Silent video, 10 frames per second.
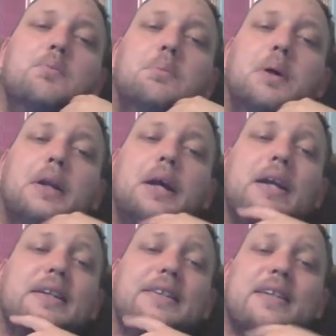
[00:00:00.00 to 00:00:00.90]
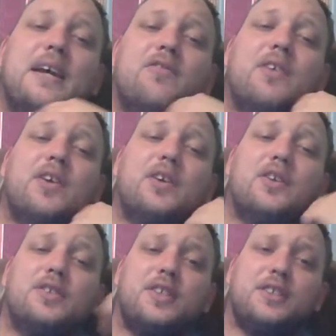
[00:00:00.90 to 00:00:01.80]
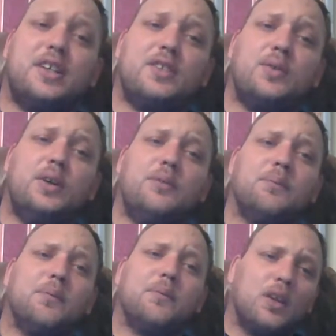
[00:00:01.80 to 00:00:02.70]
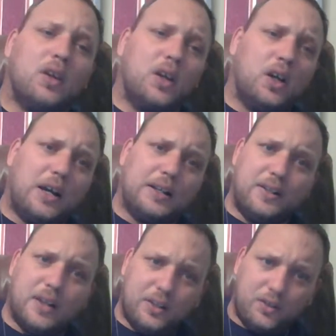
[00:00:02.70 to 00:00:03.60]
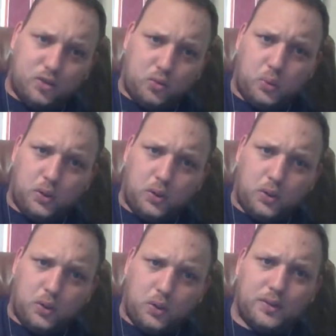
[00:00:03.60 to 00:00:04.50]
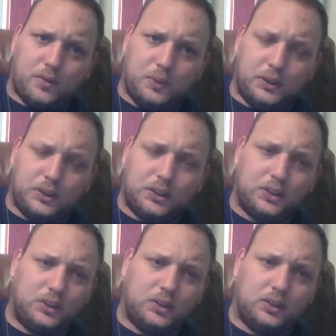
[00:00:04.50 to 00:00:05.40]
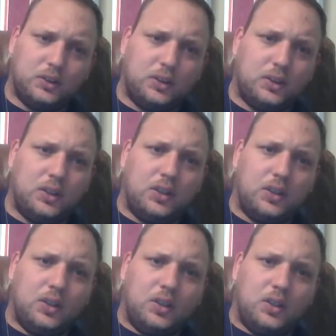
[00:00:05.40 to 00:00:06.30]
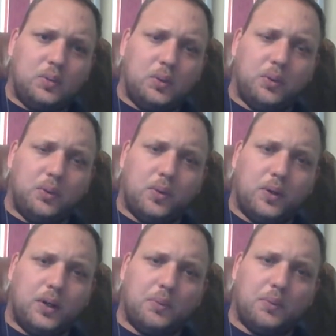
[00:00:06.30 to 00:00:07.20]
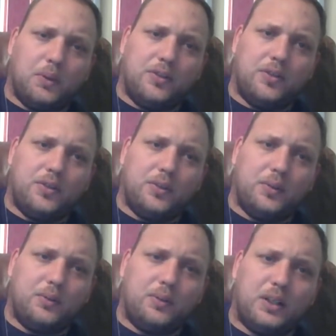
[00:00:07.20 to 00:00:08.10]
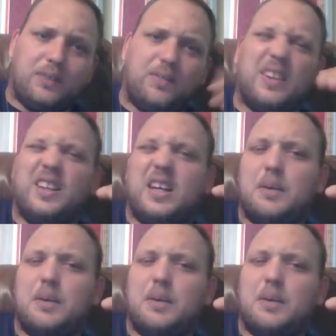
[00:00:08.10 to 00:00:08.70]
but I didn't have a very good success rate. I did not use Twerk, which would require me to kind of find the